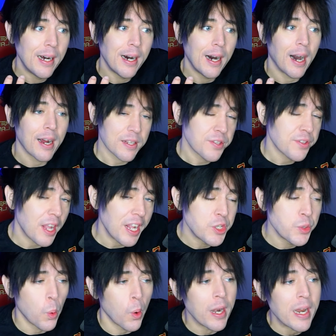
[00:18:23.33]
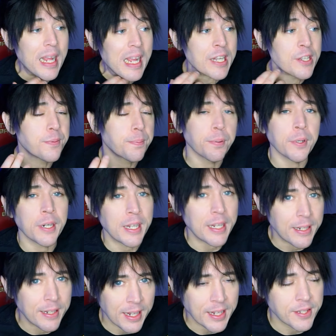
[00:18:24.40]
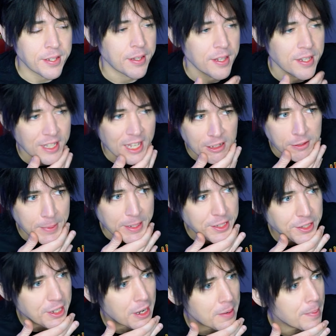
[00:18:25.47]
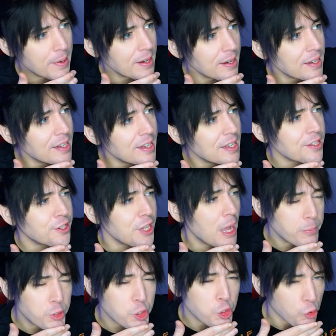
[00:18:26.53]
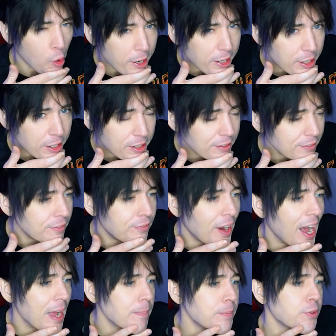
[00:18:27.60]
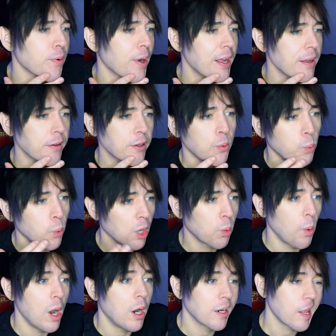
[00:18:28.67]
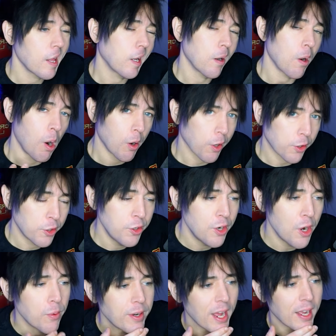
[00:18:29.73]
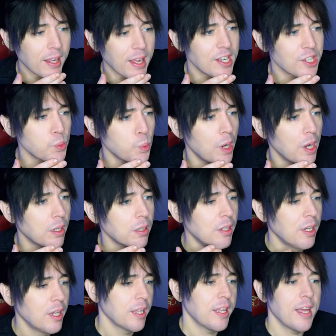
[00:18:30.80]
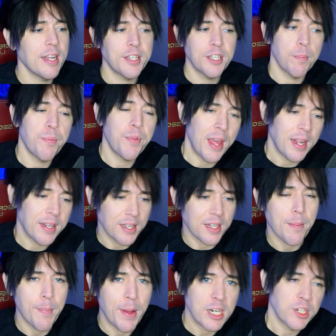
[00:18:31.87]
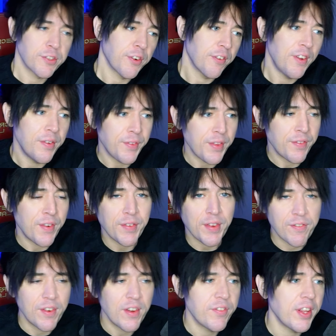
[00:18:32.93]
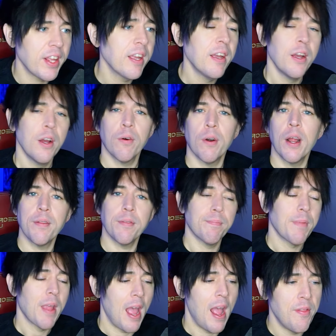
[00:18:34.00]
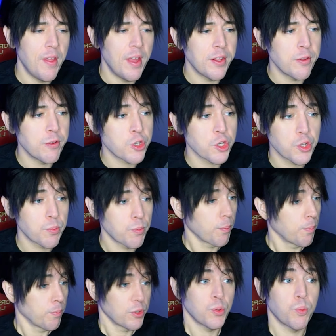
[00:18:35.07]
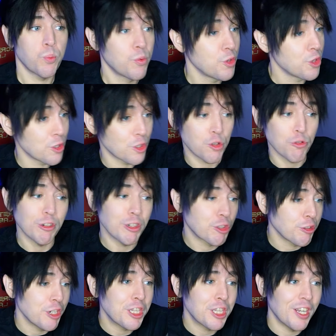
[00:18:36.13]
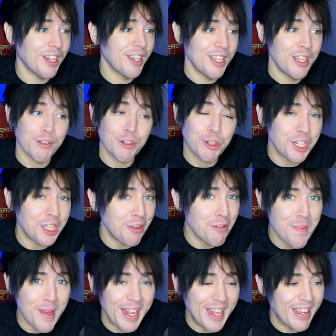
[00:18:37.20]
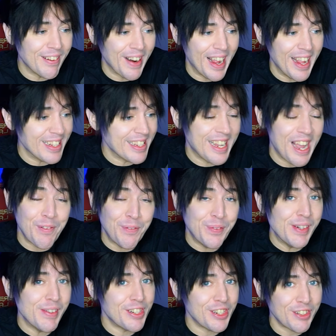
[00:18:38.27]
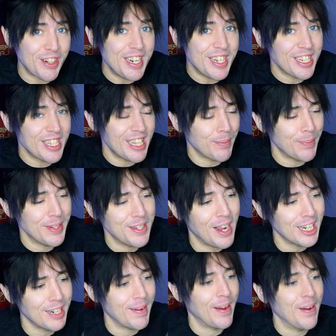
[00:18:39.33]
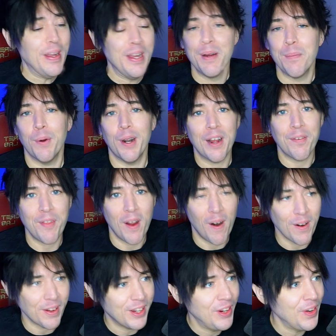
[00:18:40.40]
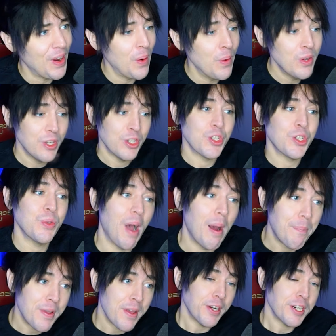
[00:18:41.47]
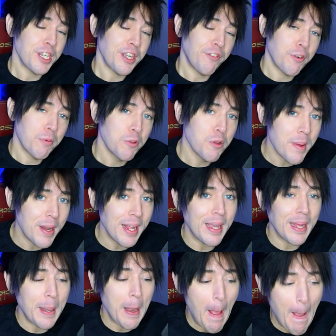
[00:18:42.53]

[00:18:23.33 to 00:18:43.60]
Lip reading: on a stage 1 is pretty decent. This gives me some Zebstrika vibes, right? Could work well on like an Articuno deck as well. You hit some things on the bench for 50, 50, 50, right? And then you retreat the Luminion, right? It's got free retreat, just like we talked about. Bring out the Articuno, swap the energy from Luminion